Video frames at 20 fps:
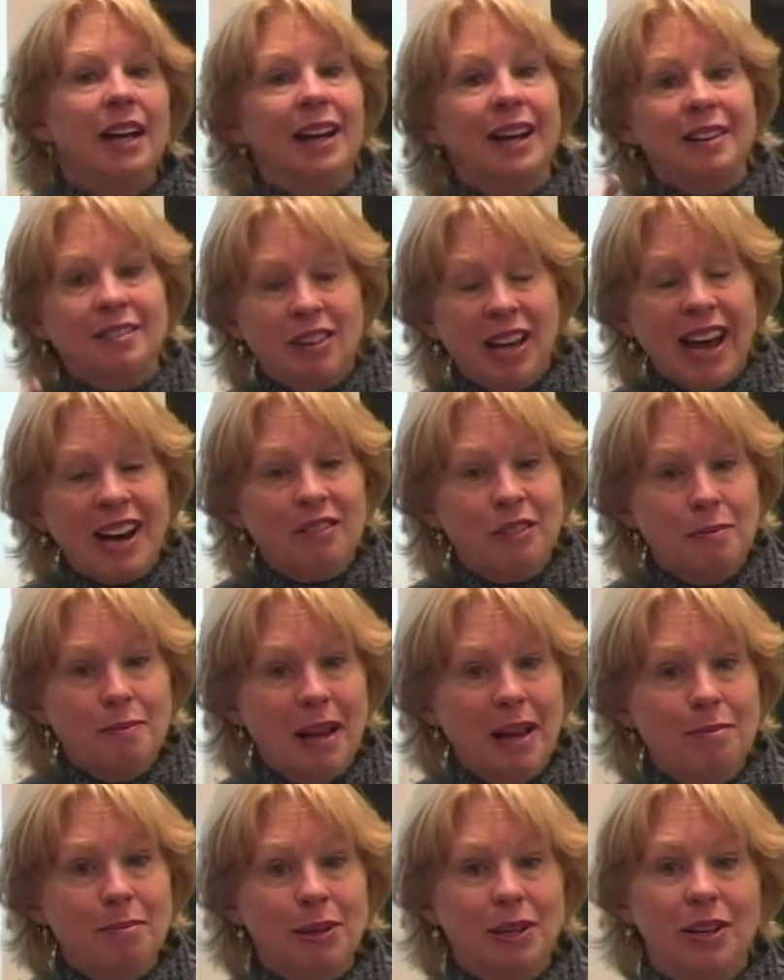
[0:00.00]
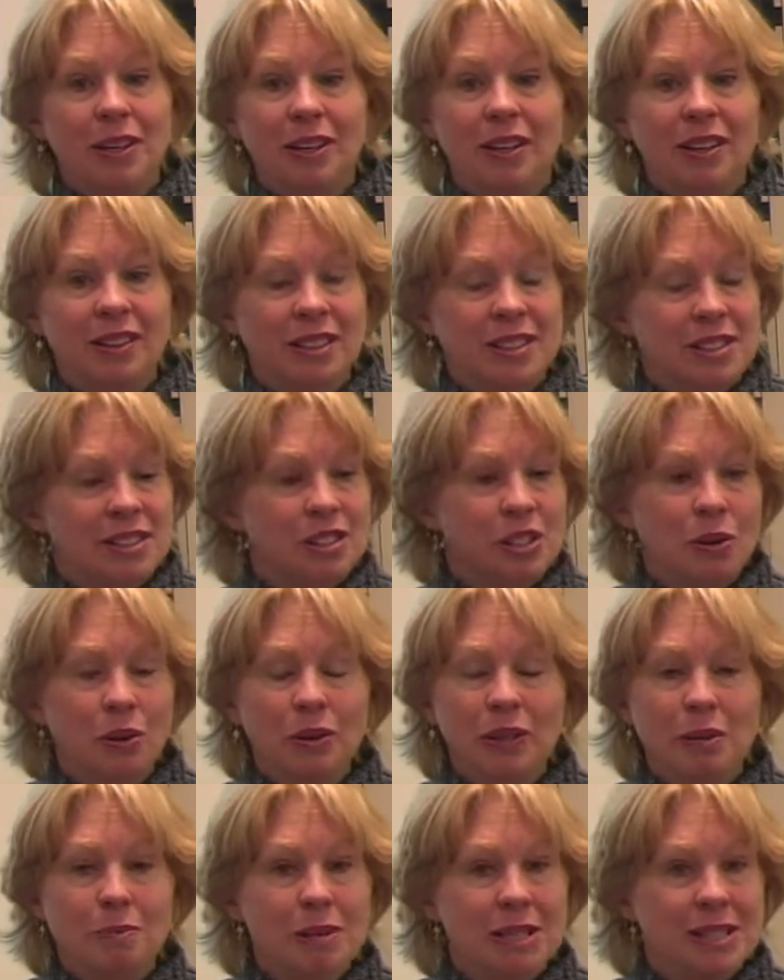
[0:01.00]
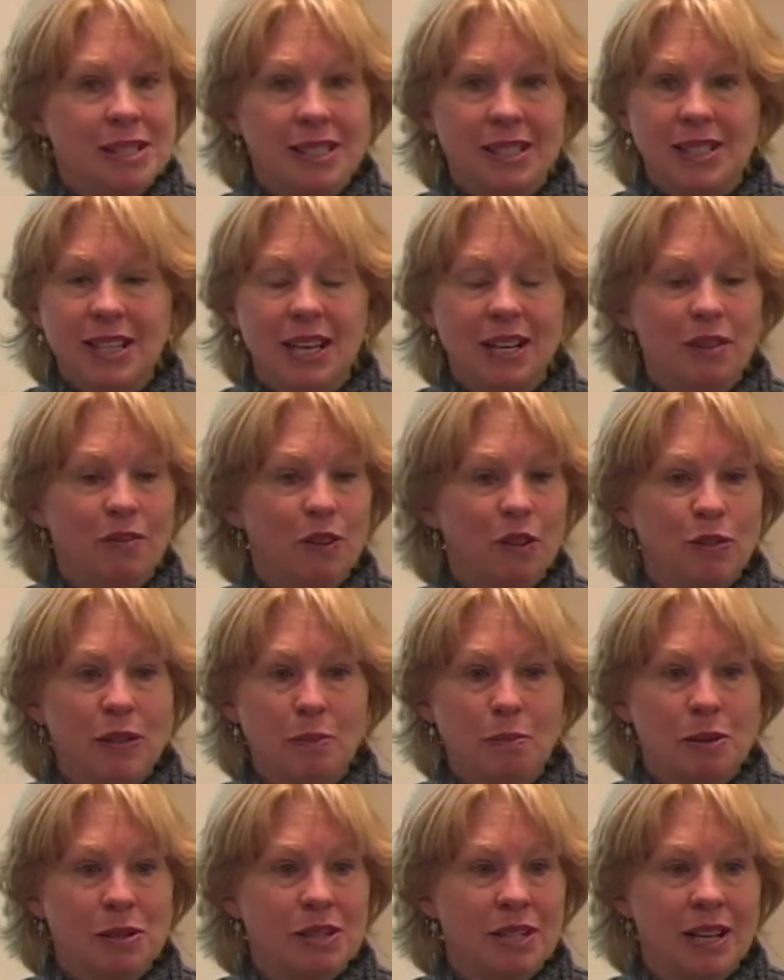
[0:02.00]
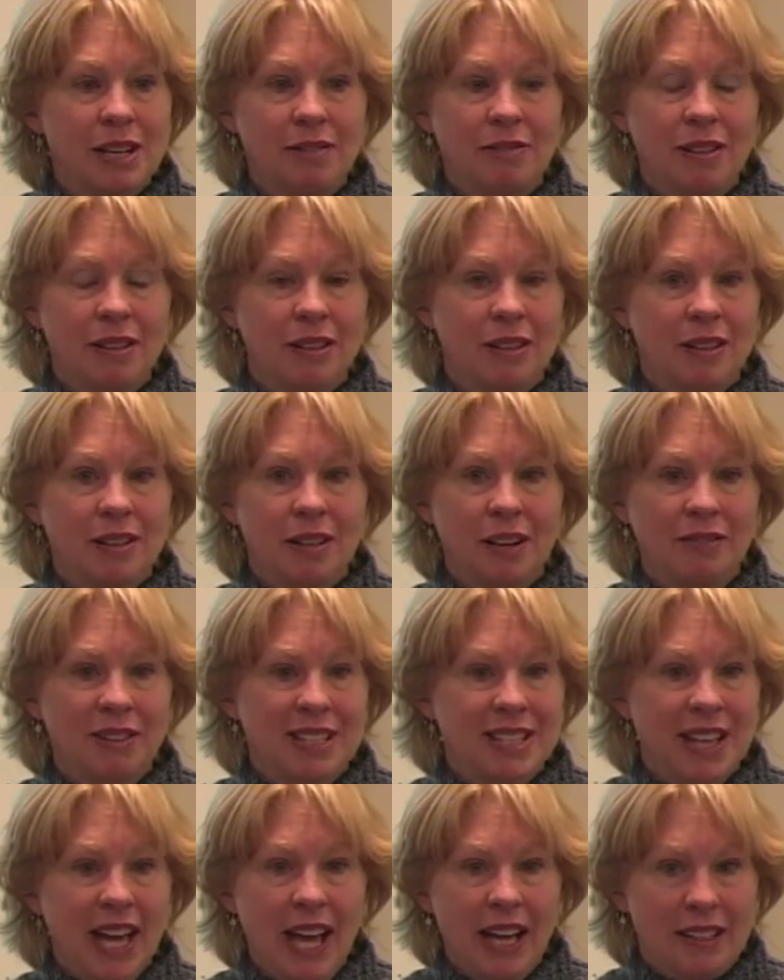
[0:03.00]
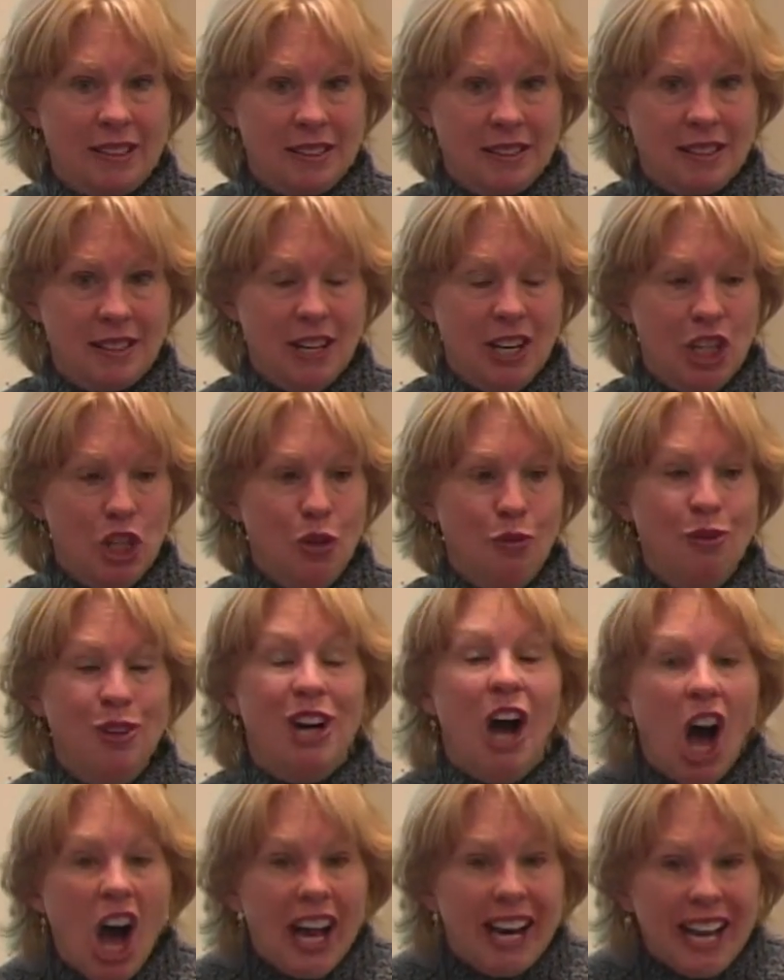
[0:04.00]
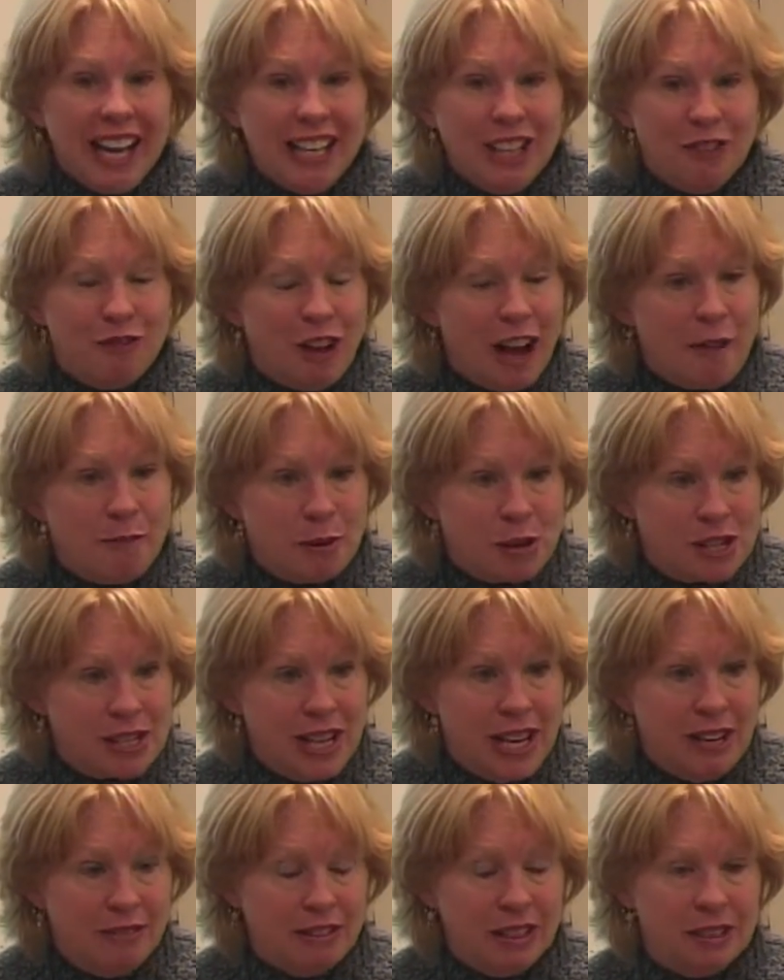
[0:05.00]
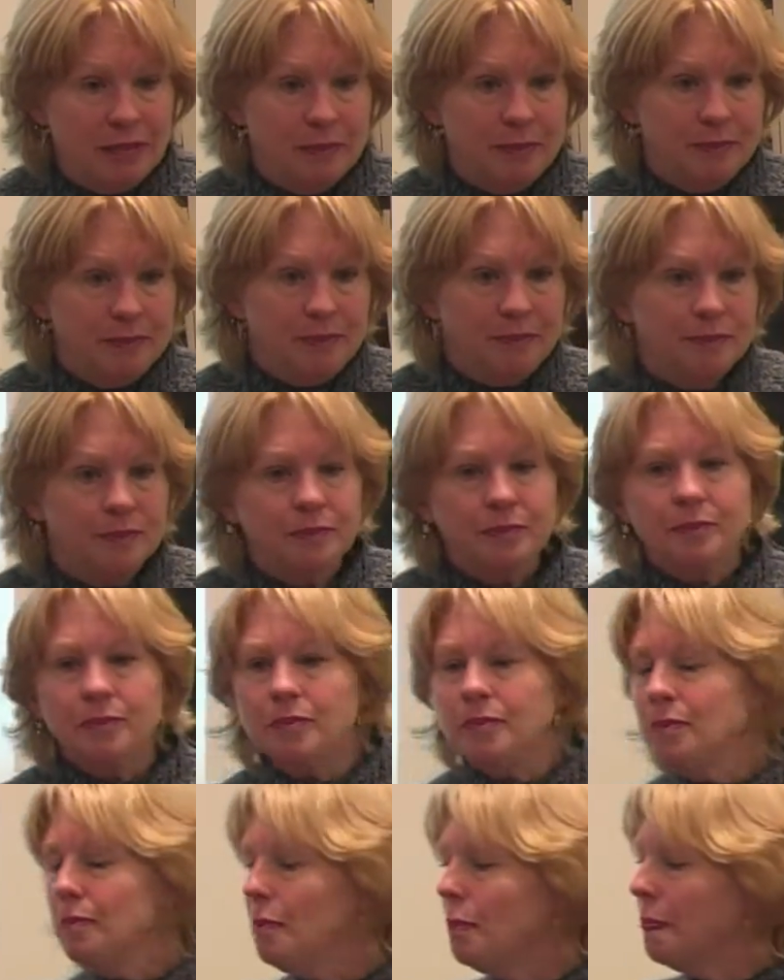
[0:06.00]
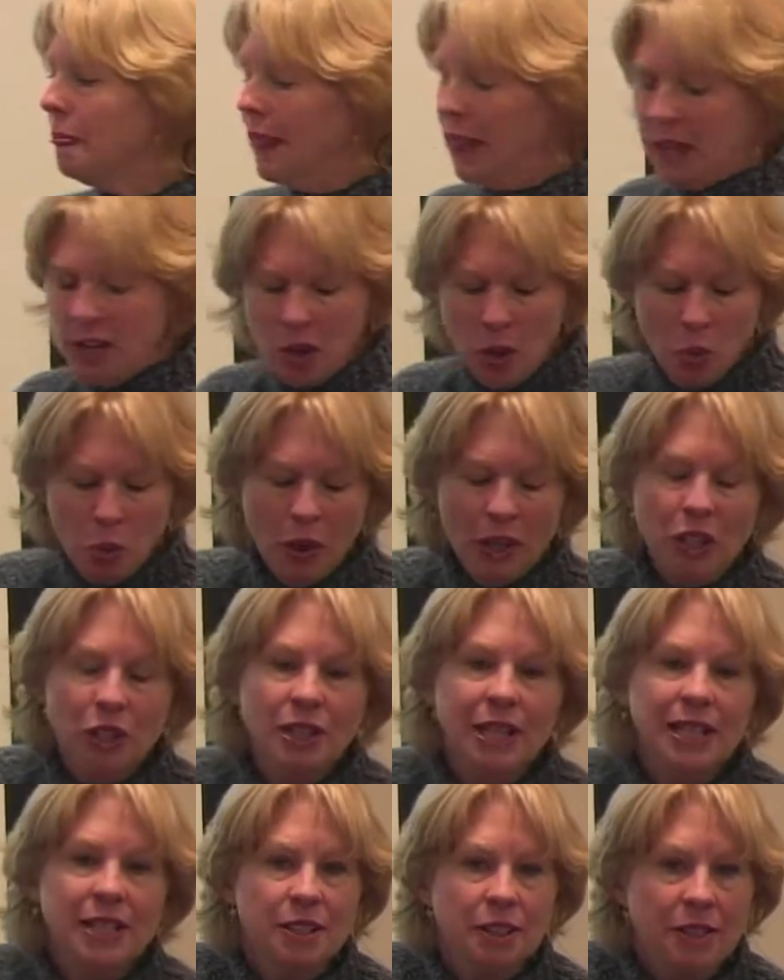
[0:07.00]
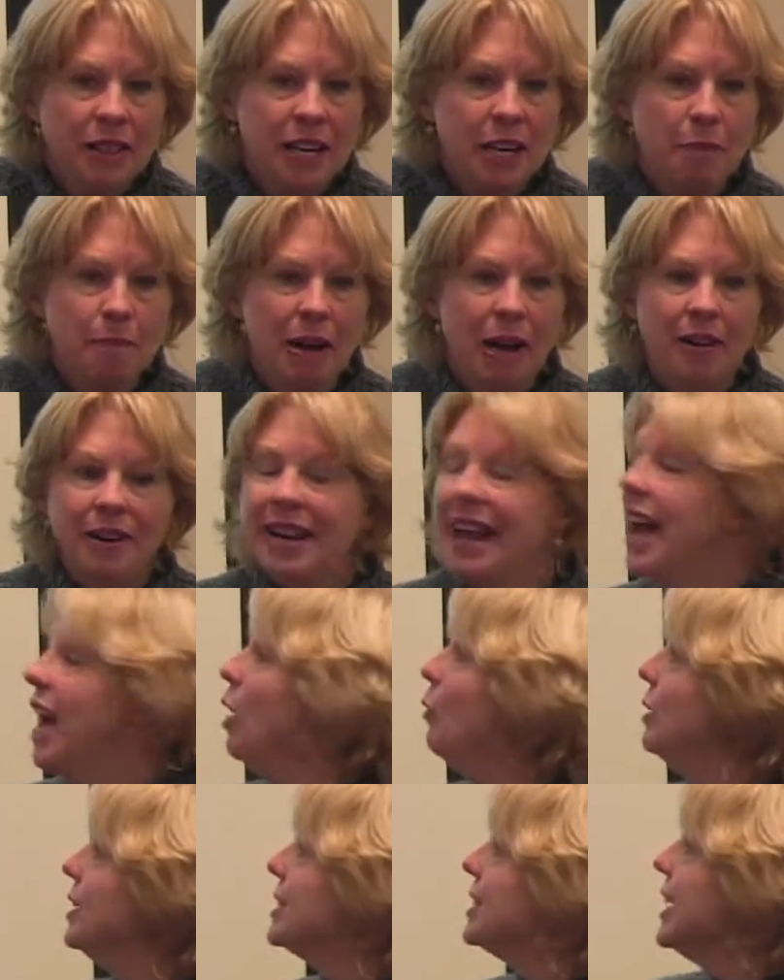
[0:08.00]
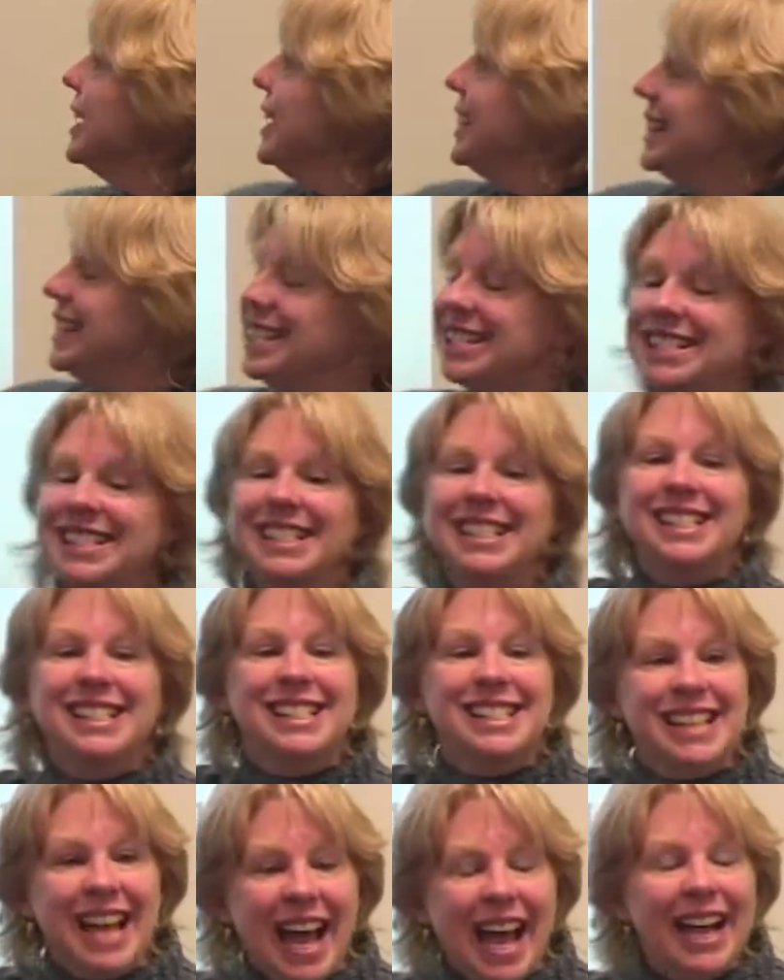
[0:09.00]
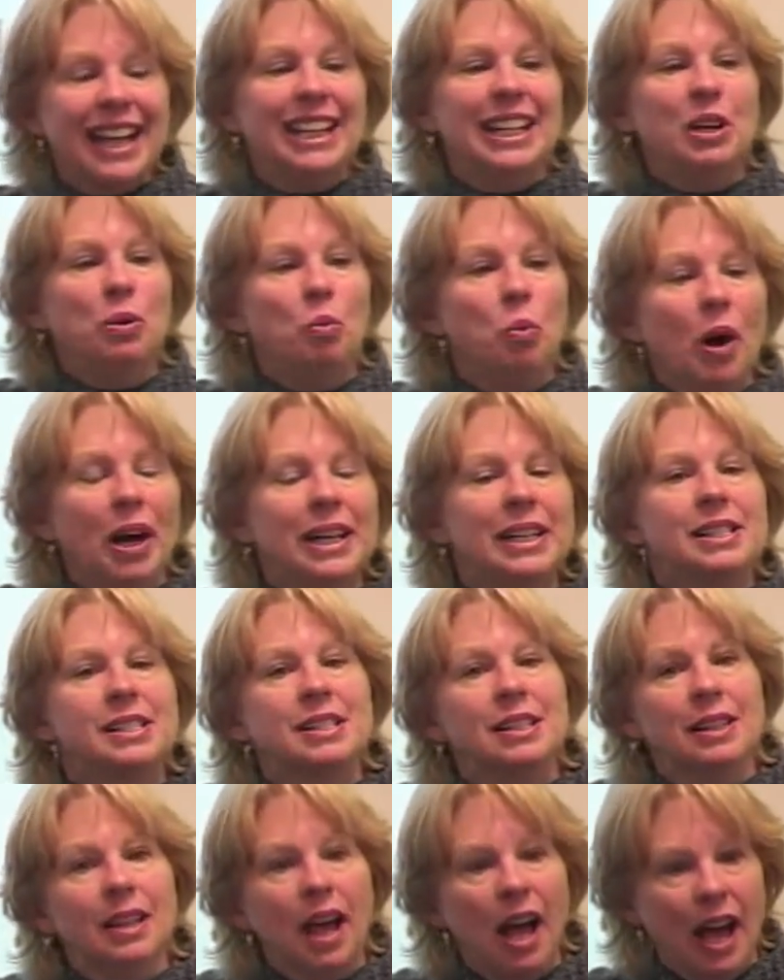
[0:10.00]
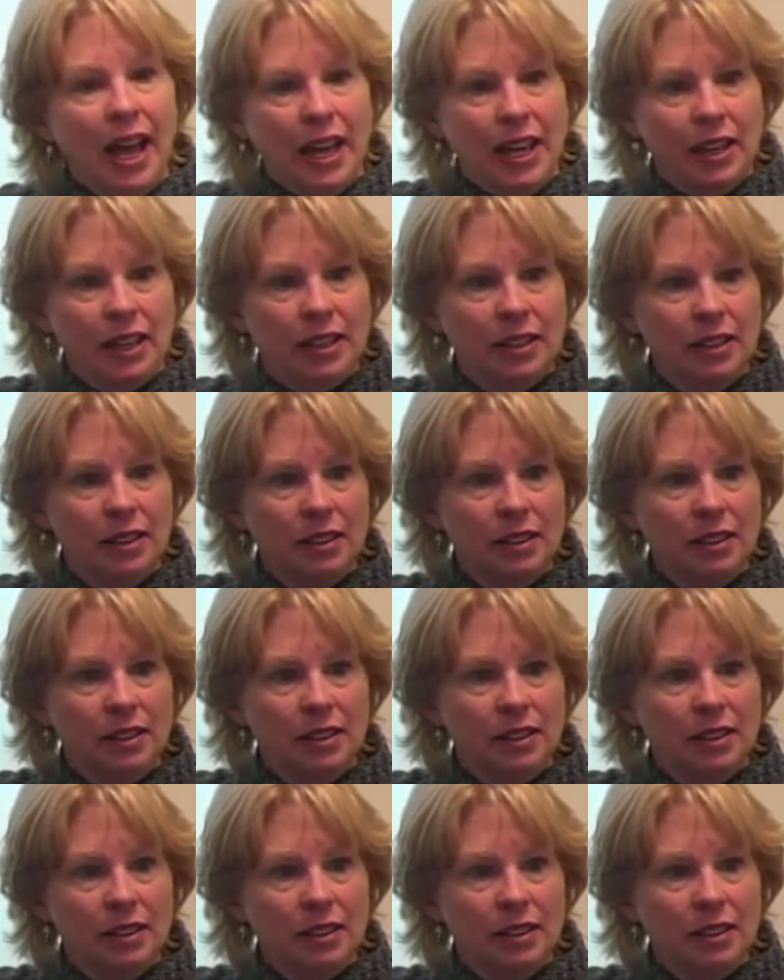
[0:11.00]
You've got to remember, you're only missing 10 to 15% of the text. You've got 85% of it. What you need to think about now is this is exactly what it's like